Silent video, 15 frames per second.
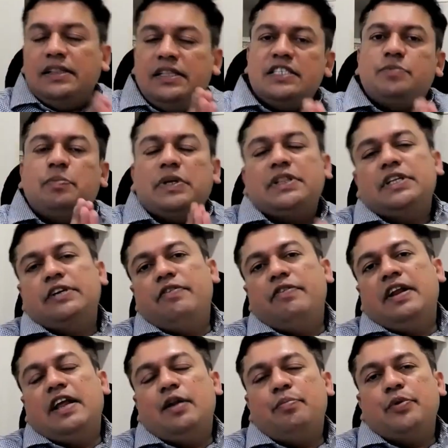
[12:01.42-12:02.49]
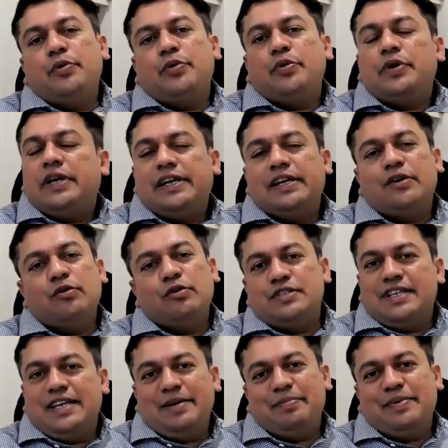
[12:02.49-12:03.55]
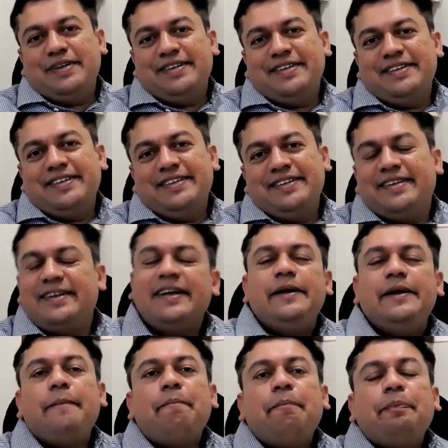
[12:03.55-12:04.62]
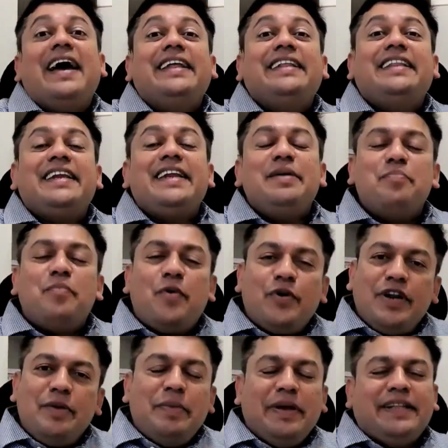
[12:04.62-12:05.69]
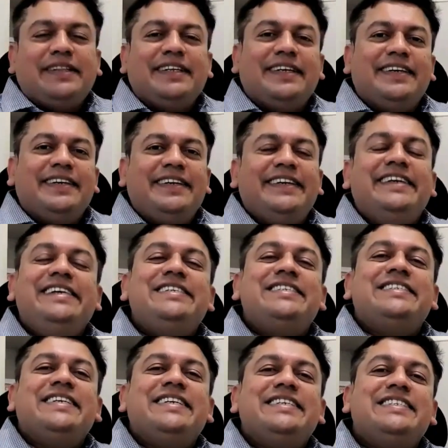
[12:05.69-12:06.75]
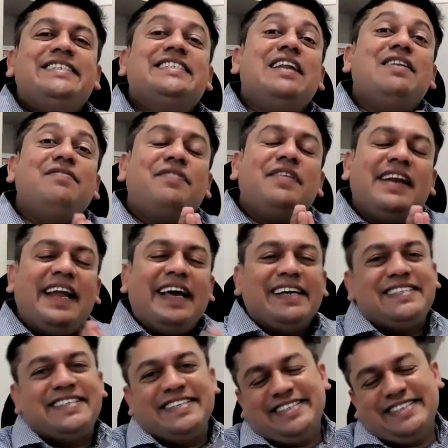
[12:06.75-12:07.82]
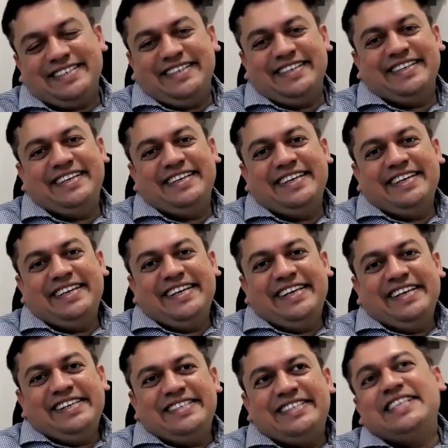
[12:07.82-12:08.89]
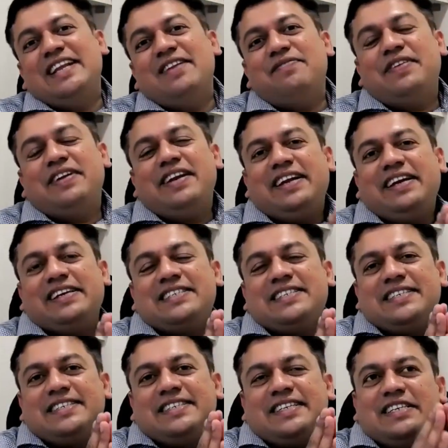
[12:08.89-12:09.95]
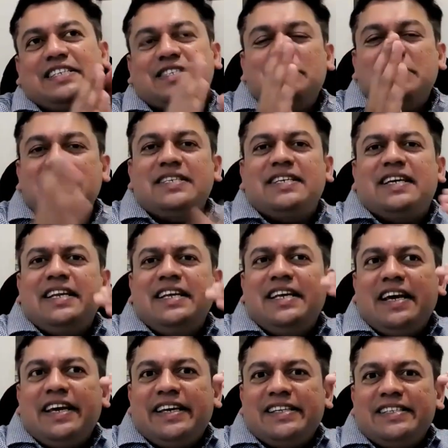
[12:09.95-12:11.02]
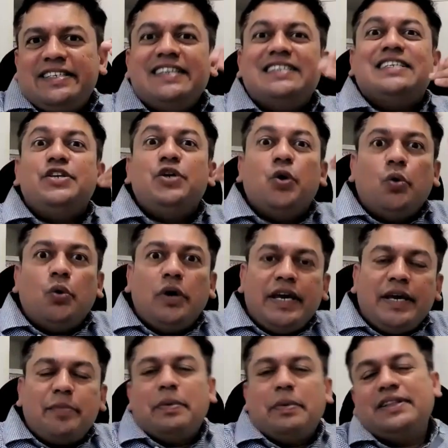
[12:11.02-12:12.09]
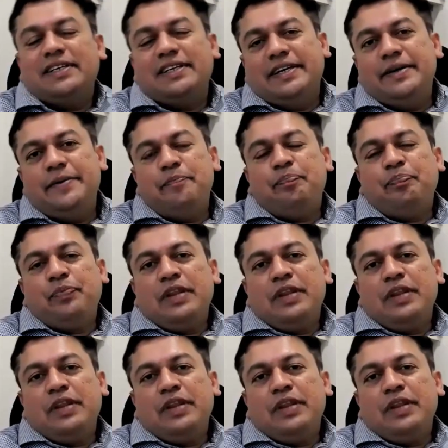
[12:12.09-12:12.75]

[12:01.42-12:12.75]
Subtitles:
this method will help you to get a good sleep. Right? Another important method is self-relaxation. Self-relaxation is basically, I can say, it's a yogic method